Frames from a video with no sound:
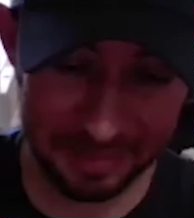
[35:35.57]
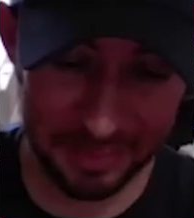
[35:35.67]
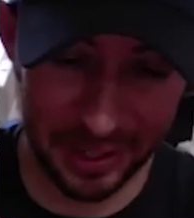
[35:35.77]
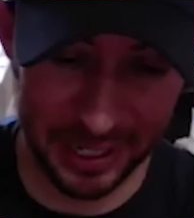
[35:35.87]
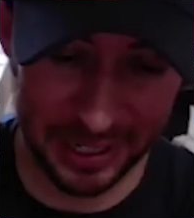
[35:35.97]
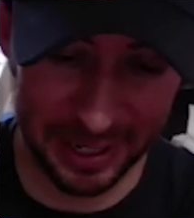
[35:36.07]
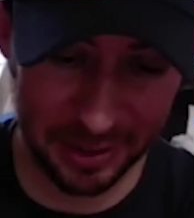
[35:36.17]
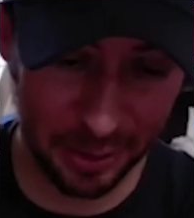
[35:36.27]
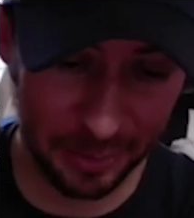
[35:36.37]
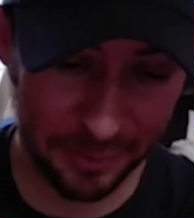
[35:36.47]
probably like
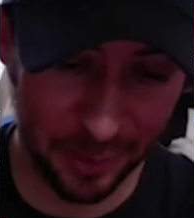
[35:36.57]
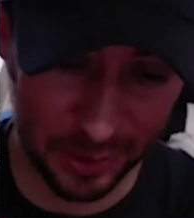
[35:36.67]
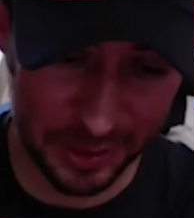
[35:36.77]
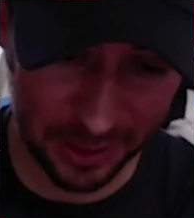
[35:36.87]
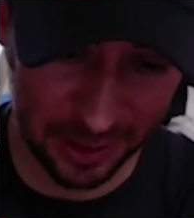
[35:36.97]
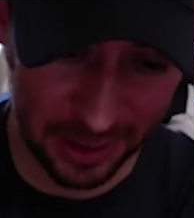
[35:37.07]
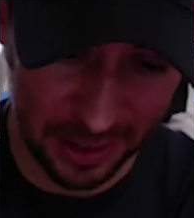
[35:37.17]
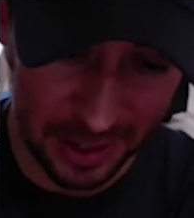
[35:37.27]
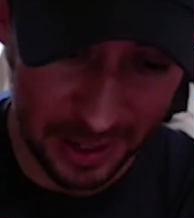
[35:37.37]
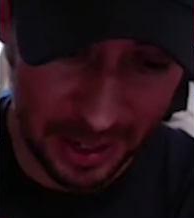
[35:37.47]
900 folks here.
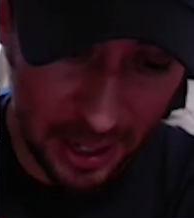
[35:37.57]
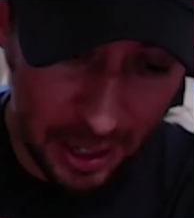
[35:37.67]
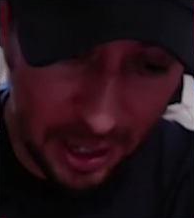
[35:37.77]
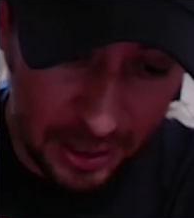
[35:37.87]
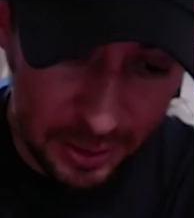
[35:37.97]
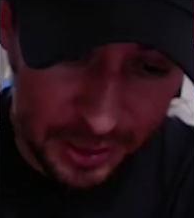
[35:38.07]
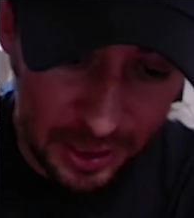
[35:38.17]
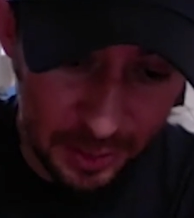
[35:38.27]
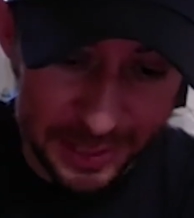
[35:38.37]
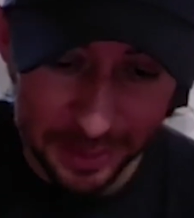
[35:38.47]
So it's
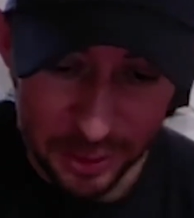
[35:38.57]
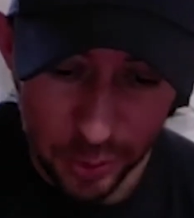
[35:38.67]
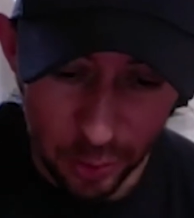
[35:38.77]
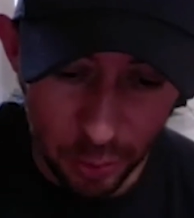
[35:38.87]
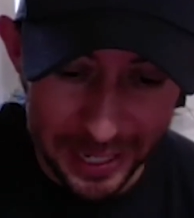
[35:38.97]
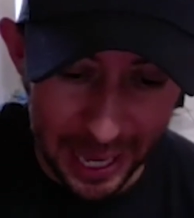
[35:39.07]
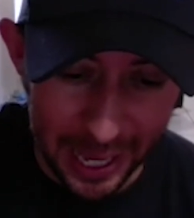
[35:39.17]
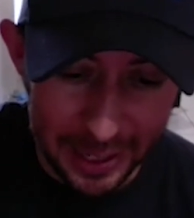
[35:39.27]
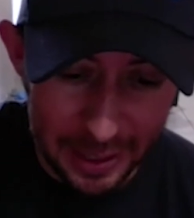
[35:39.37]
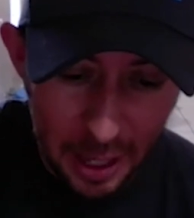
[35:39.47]
going to be my Twitter will be
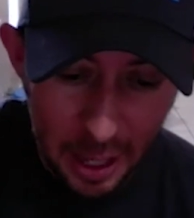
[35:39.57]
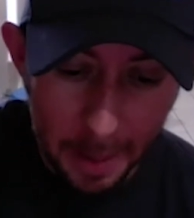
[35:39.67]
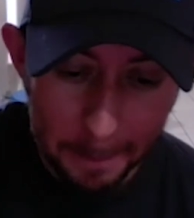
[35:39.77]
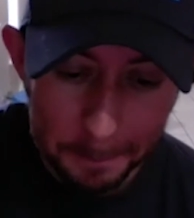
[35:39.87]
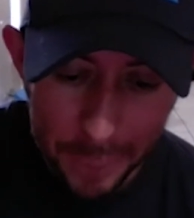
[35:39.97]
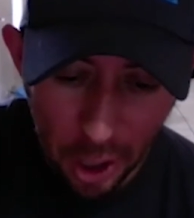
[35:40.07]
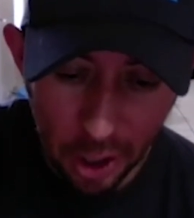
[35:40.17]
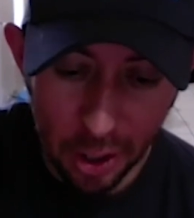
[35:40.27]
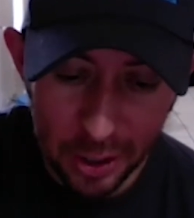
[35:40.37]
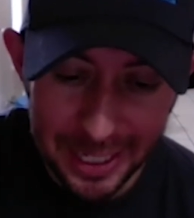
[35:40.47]
at
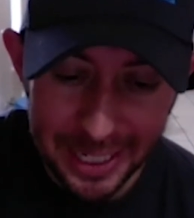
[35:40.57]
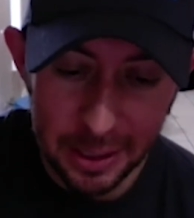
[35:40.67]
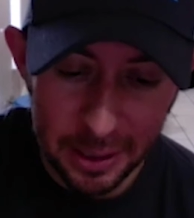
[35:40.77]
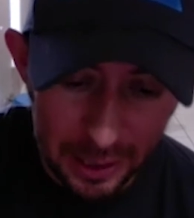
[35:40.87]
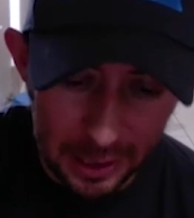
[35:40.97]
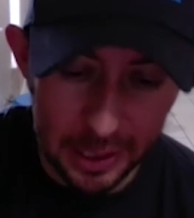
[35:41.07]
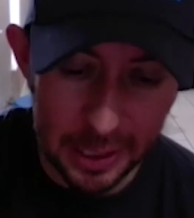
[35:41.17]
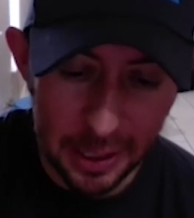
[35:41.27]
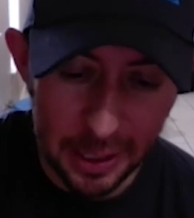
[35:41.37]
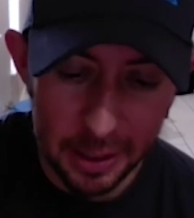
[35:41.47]
Paul
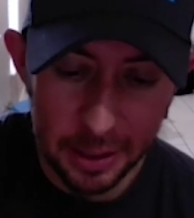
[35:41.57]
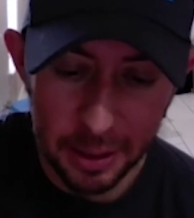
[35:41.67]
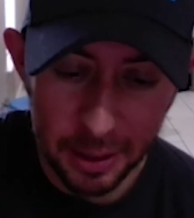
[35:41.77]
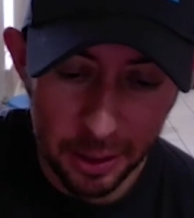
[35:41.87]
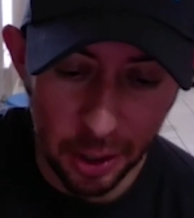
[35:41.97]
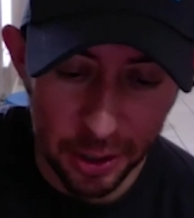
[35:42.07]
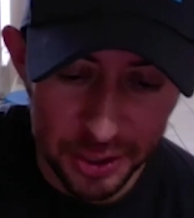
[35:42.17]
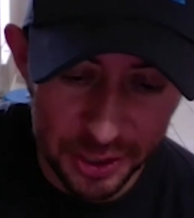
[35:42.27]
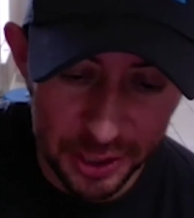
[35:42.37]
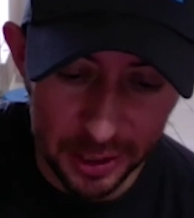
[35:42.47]
E
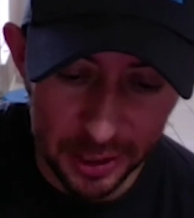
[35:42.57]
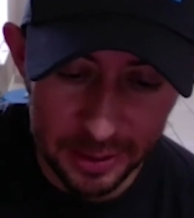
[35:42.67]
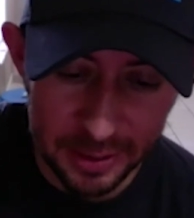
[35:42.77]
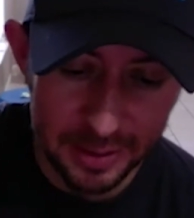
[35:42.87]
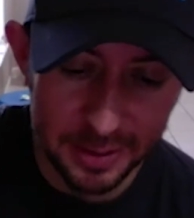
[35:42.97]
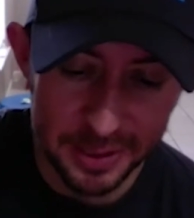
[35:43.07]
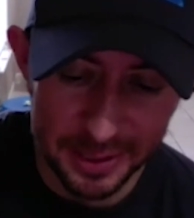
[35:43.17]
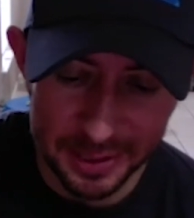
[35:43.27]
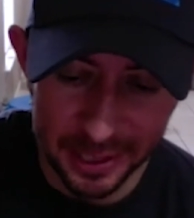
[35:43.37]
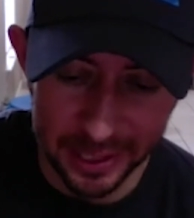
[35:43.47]
Garcia
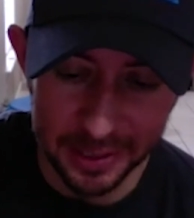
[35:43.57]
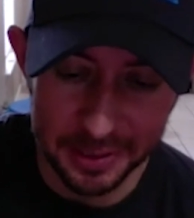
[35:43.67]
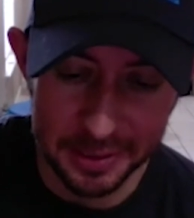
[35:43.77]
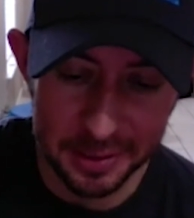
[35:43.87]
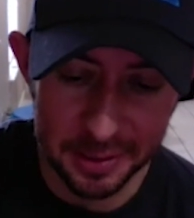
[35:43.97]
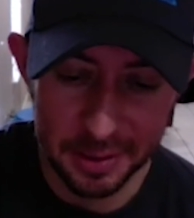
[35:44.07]
six,